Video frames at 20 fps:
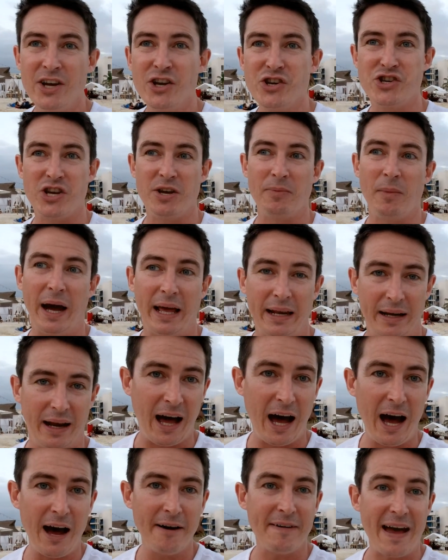She might
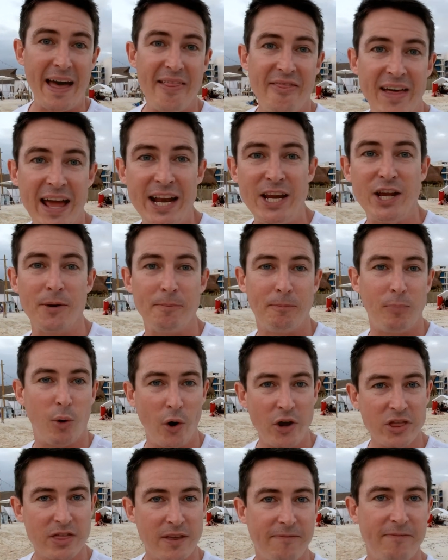laugh, and then you can
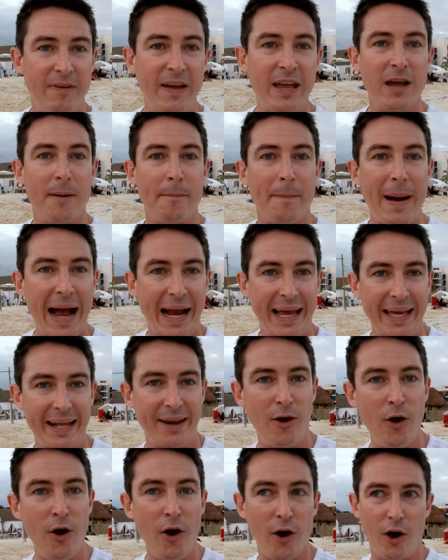point the finger back
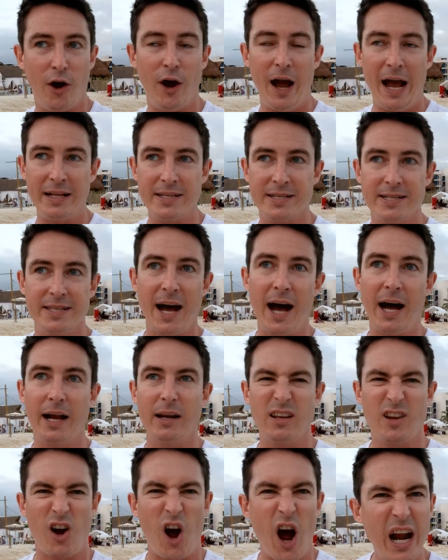at her and
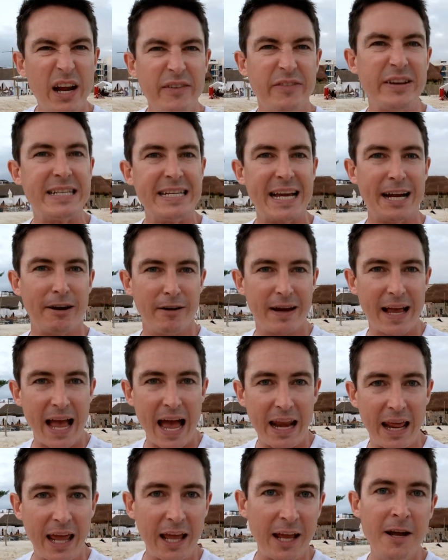start kind of
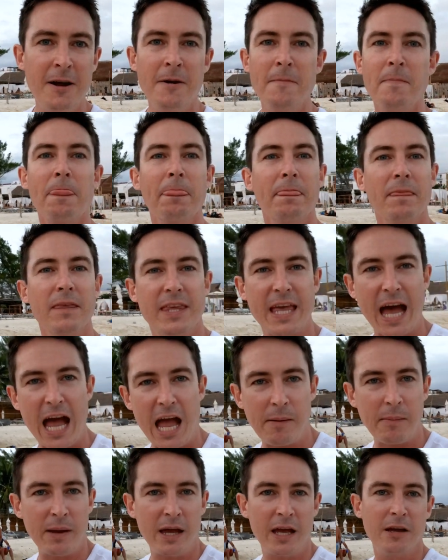interrogating,
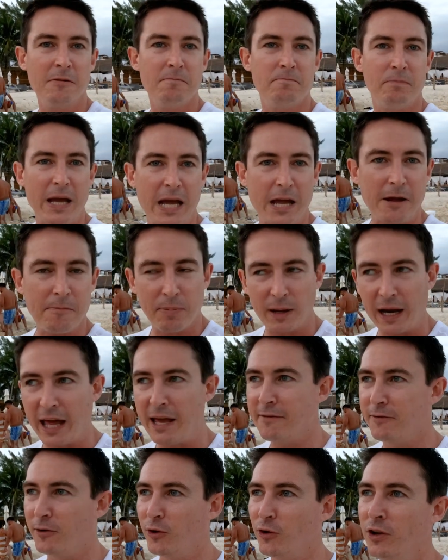gaming, being
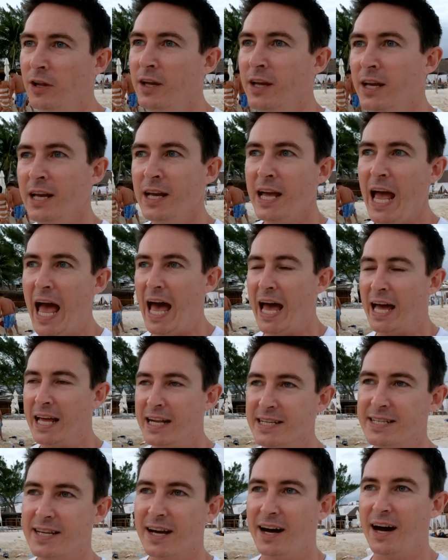playful,
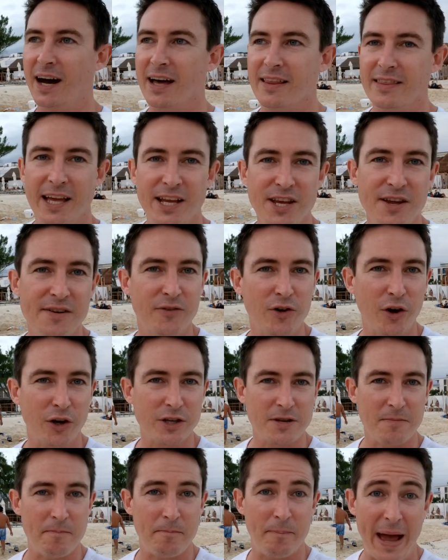and then you've
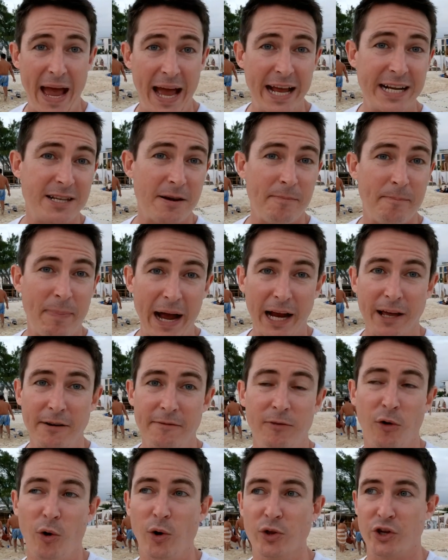got some banter back
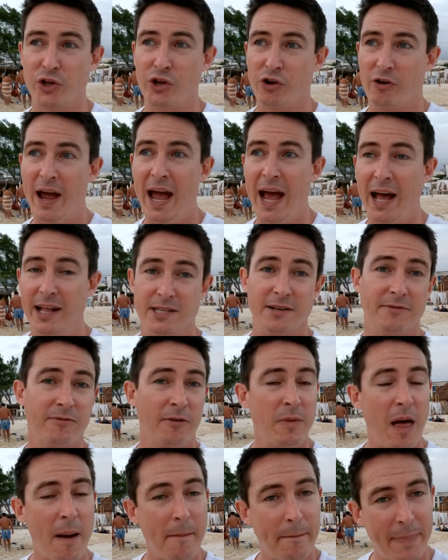and forth on your hands. And
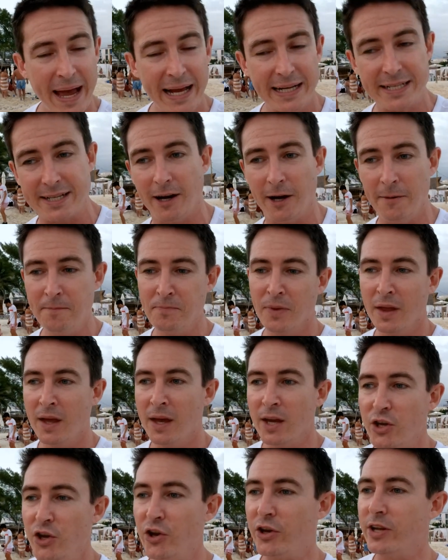from that banter,
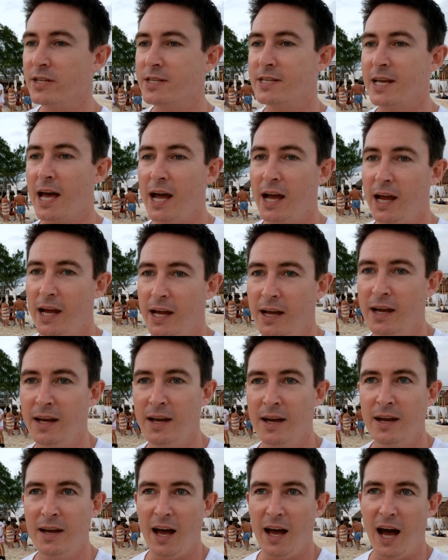you can say,
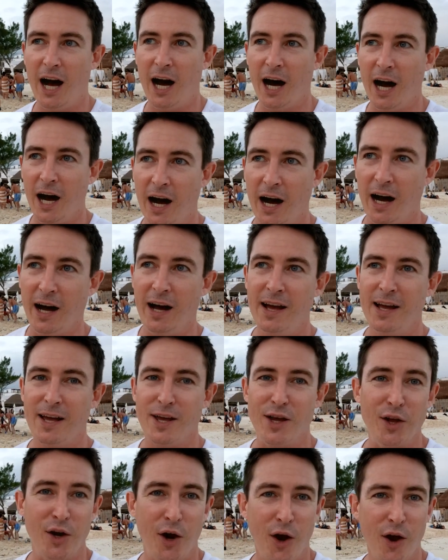
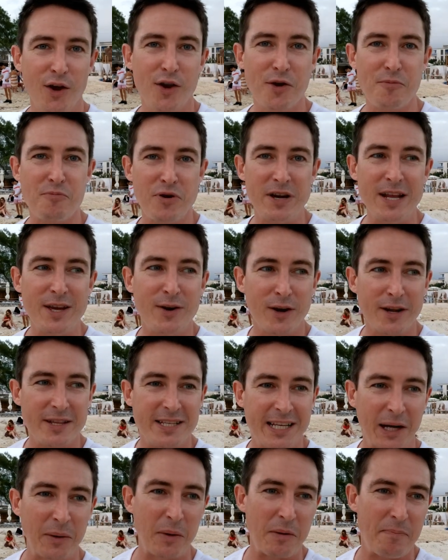you know, you're pretty good
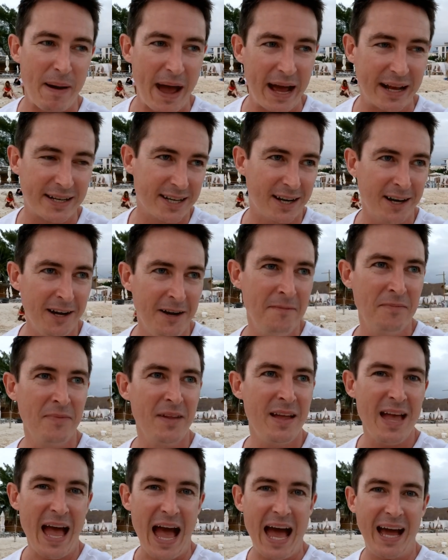at dealing with banter,
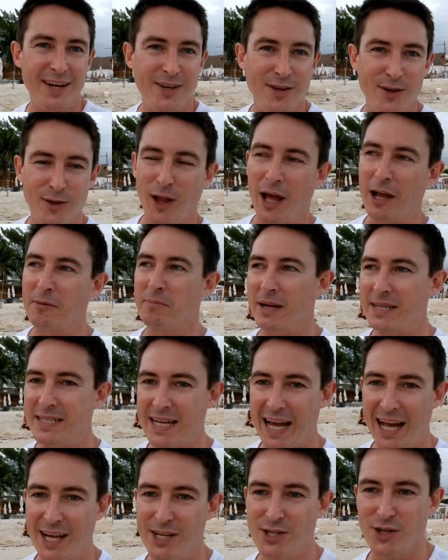and you like my
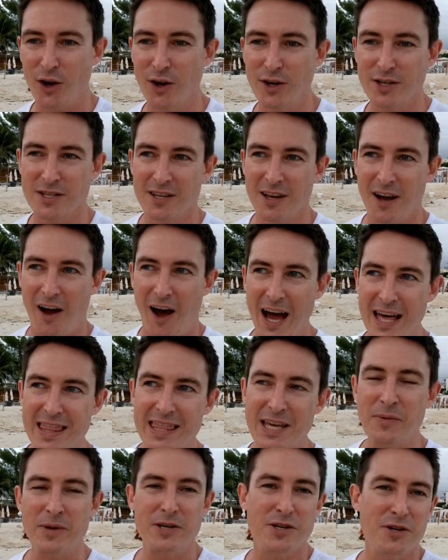dad jokes. I
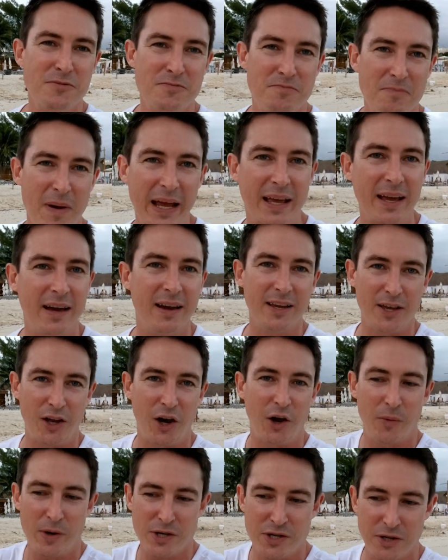think we should
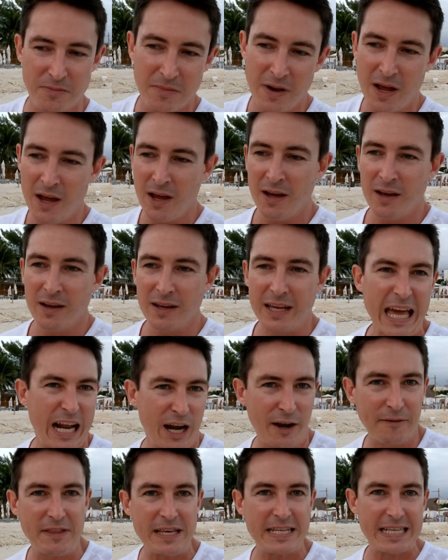get
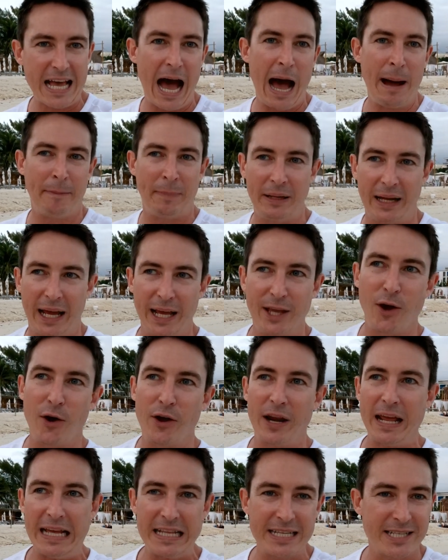off this app and like
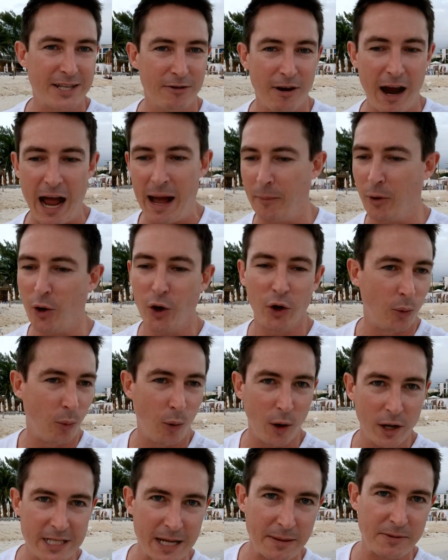go to Instagram or go to
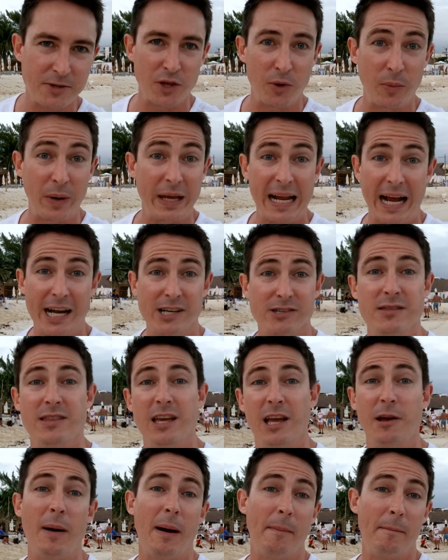WhatsApp so that we can actually
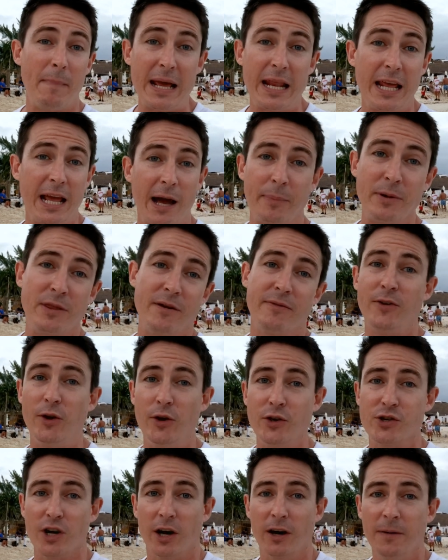think about meeting up in the
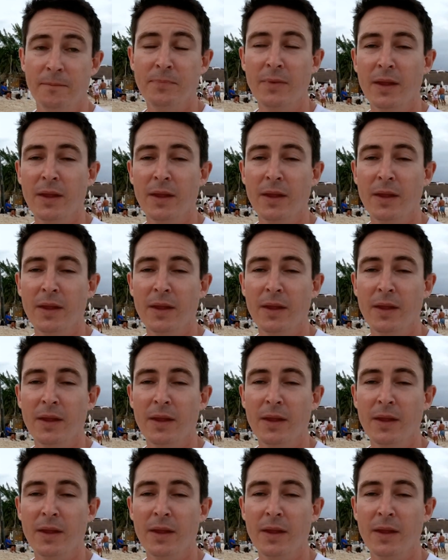future.